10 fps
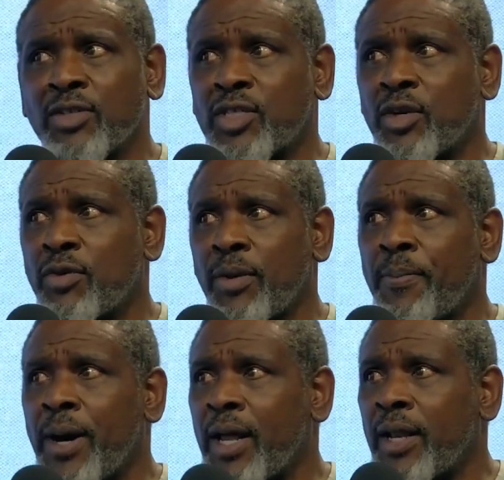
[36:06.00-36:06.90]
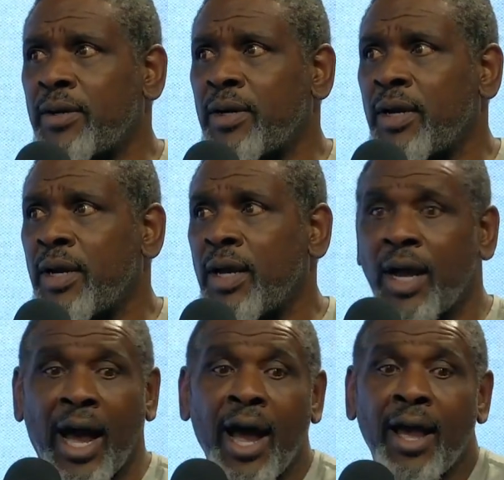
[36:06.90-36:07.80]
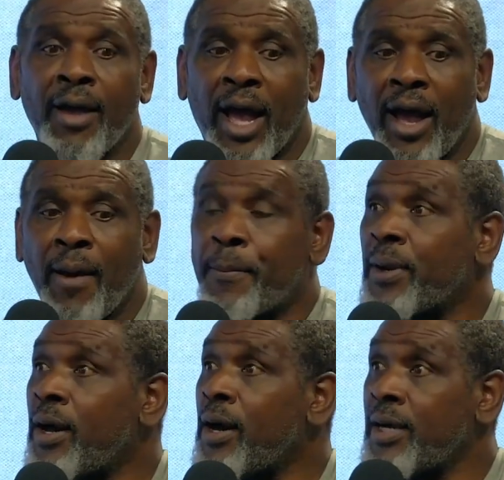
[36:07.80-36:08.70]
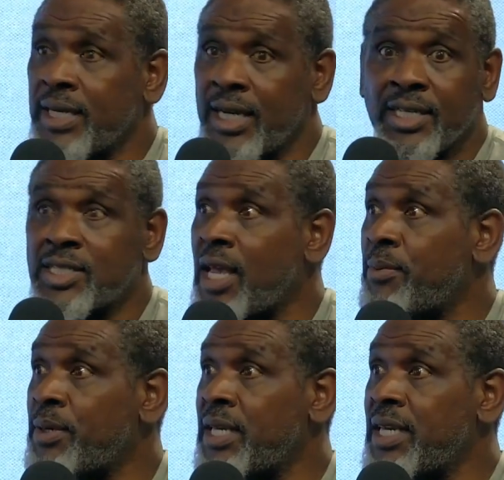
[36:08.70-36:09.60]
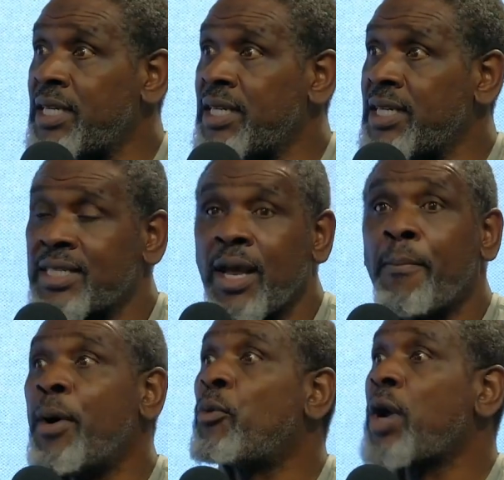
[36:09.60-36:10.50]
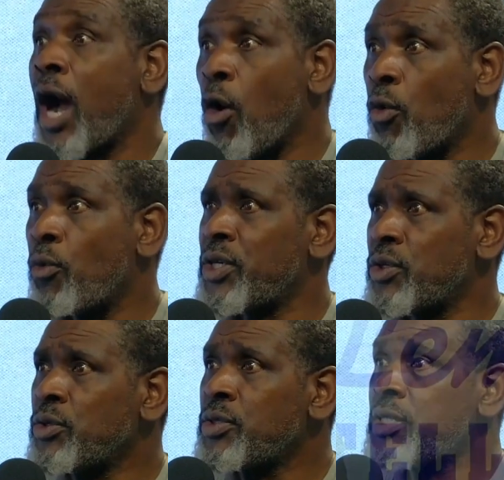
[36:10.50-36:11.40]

Tony Pollard. I I applaud that he's able to get this, but we, I hope we use